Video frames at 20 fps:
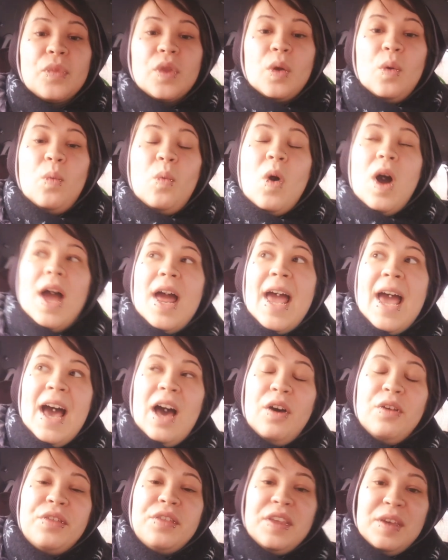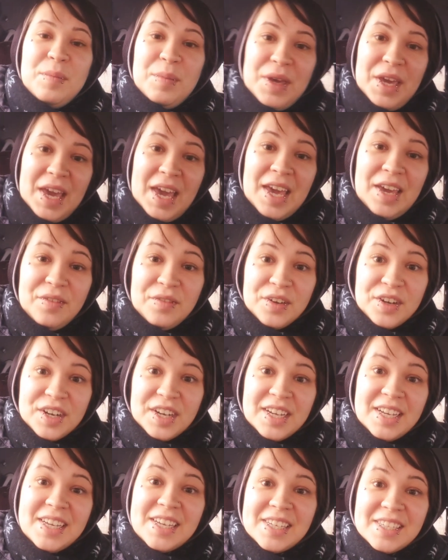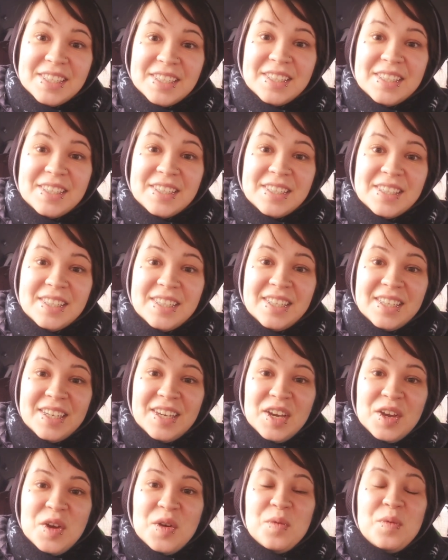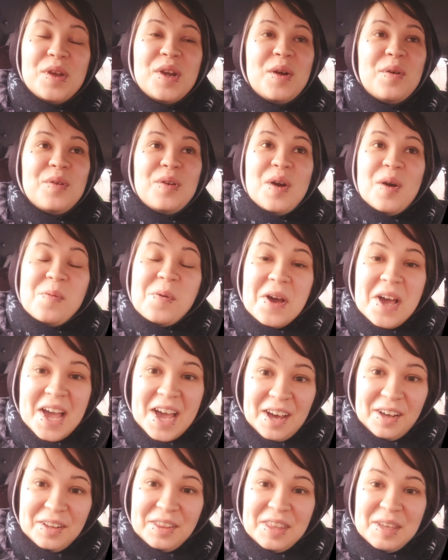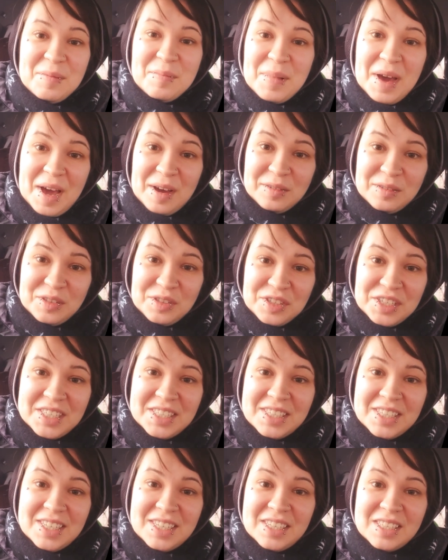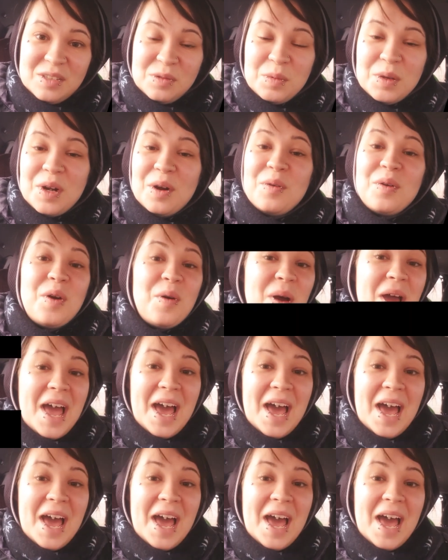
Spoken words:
what healthy behavior is. We don't know what healthy boundaries is. We don't know what